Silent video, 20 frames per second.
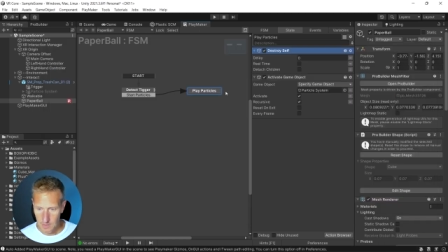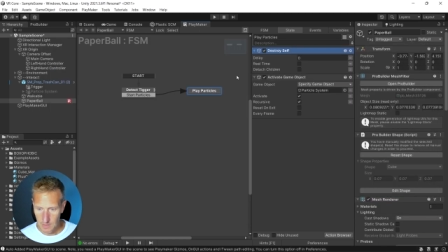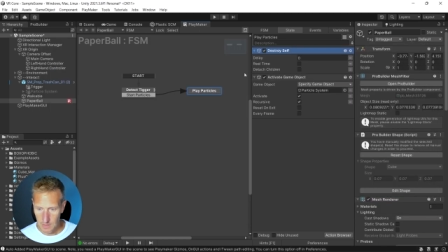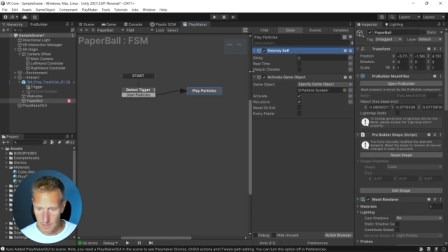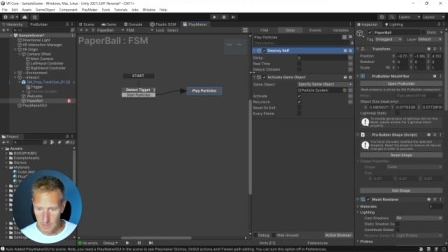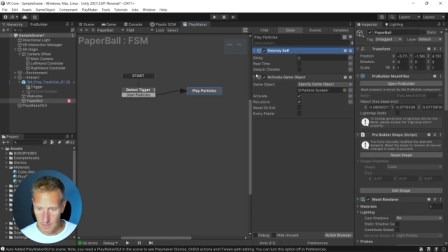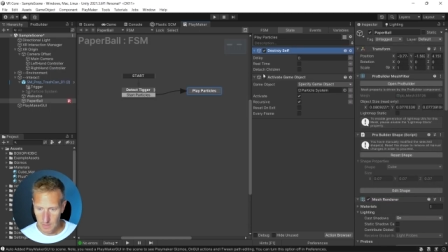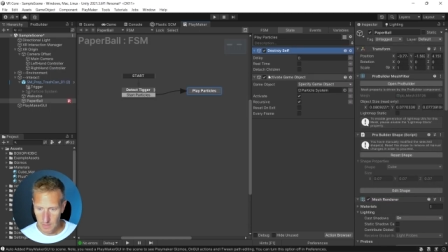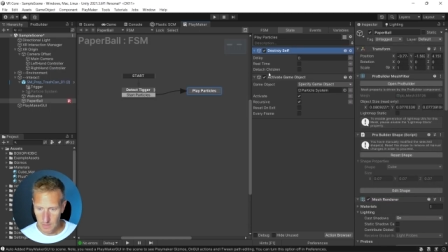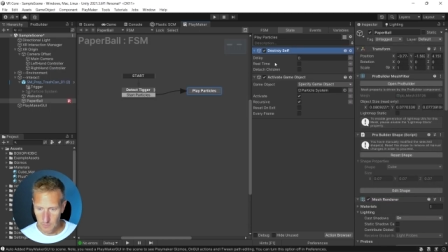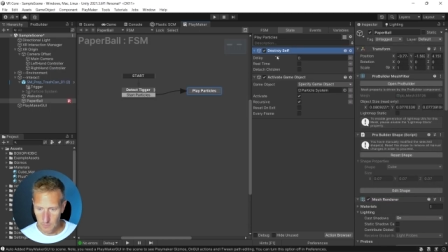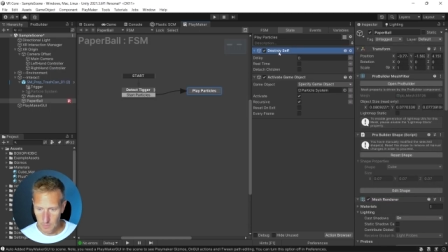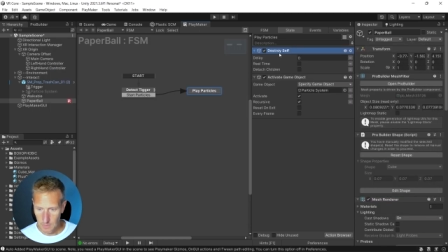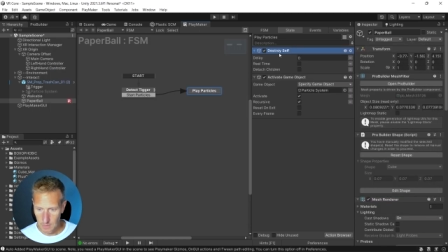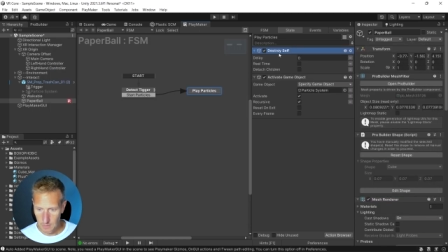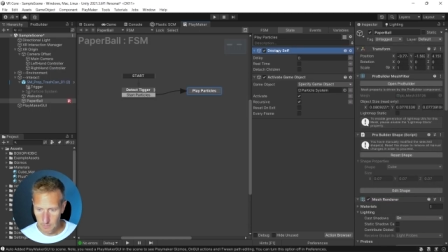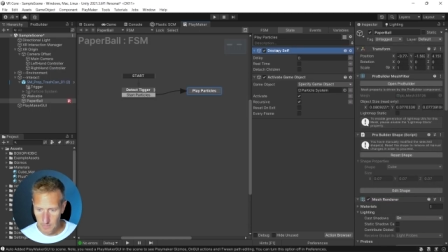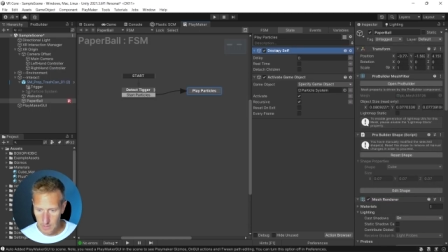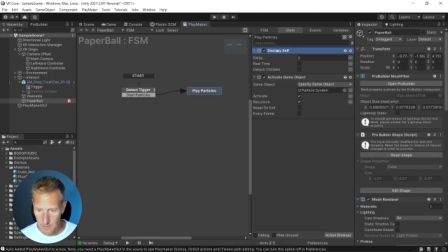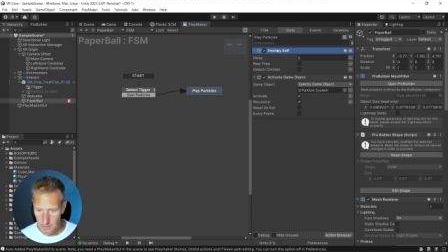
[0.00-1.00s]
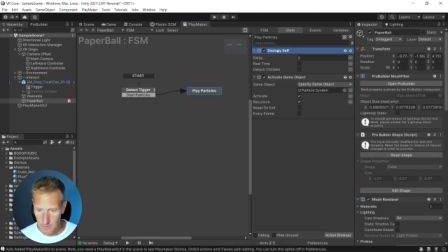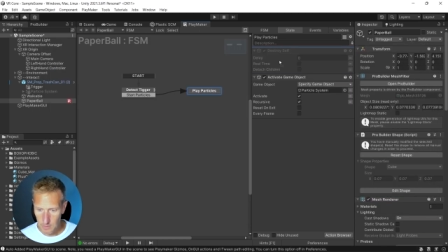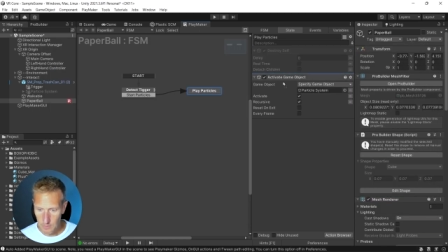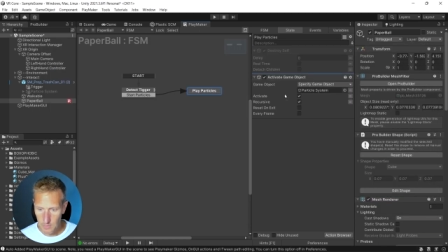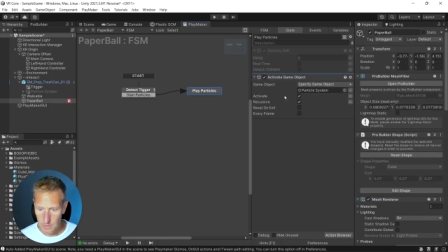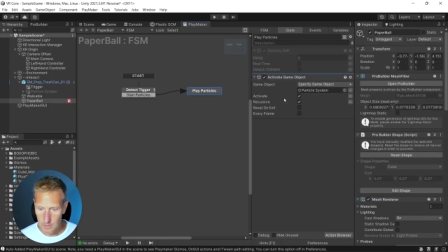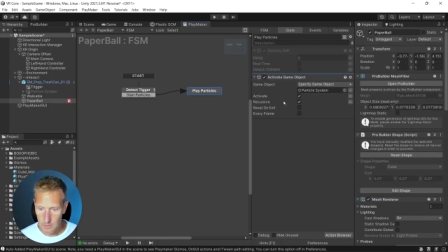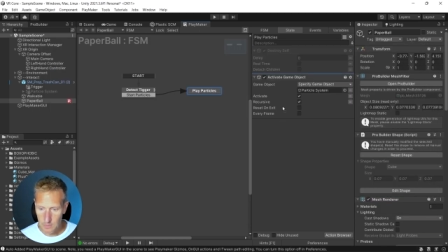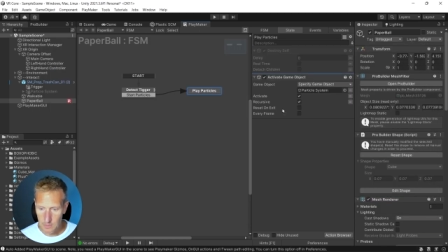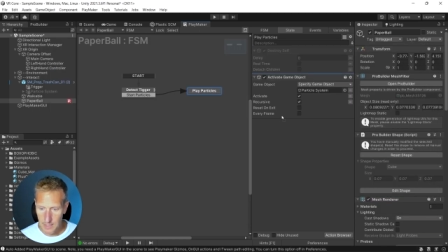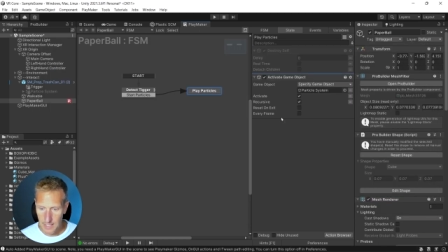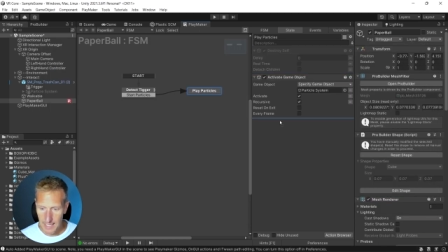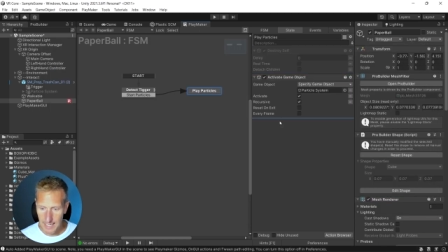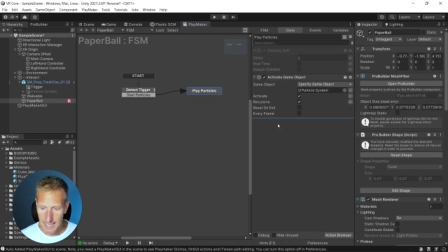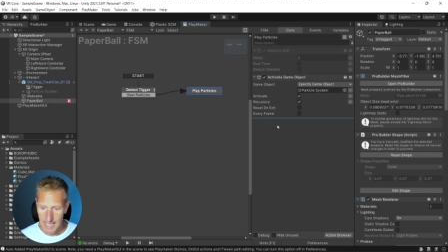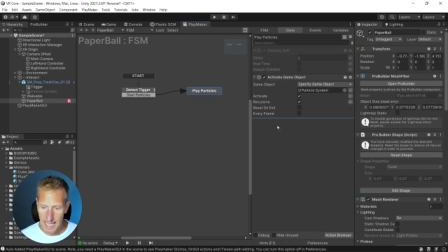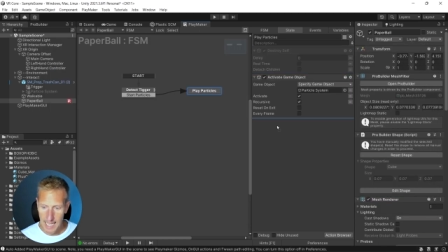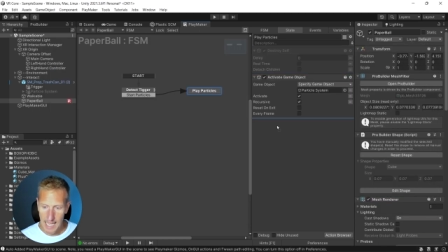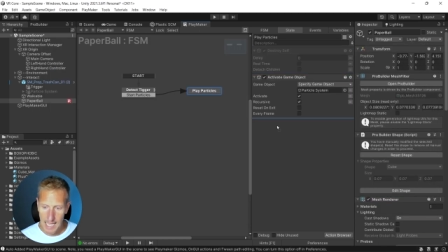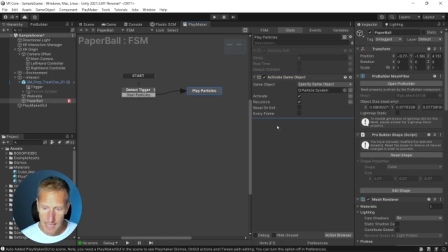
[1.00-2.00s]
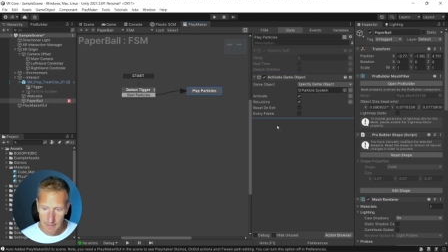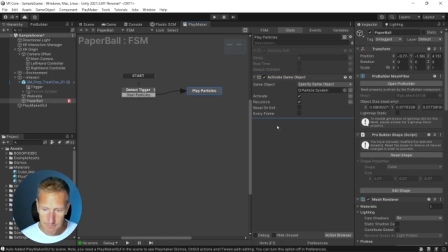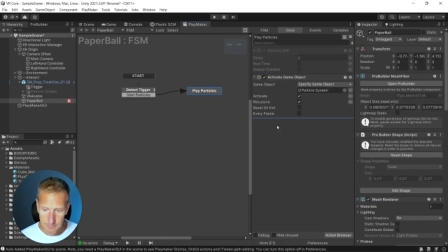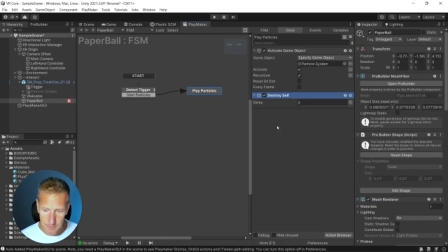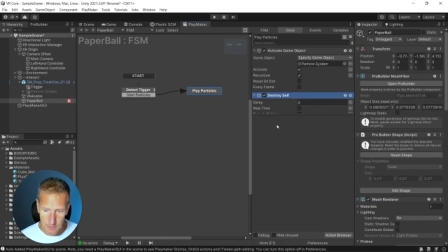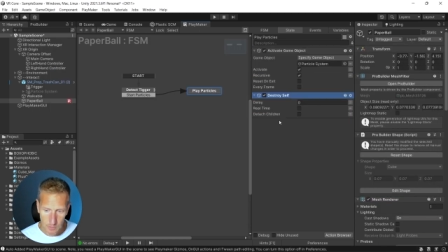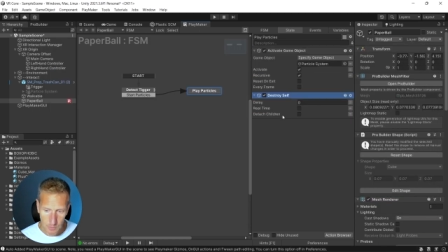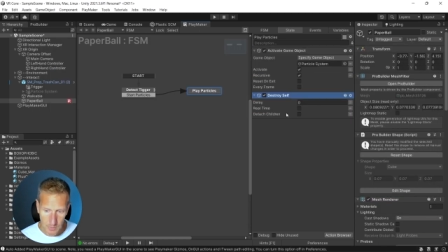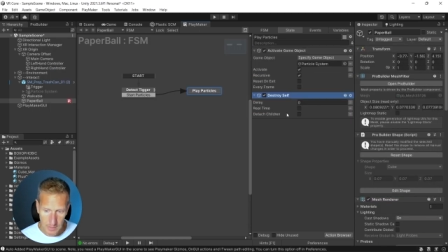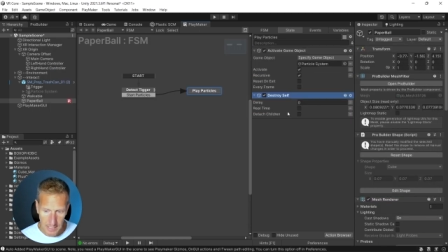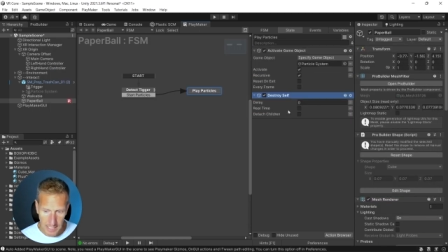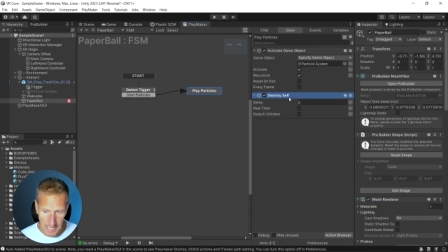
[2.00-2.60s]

And we're going to make sure we do that after we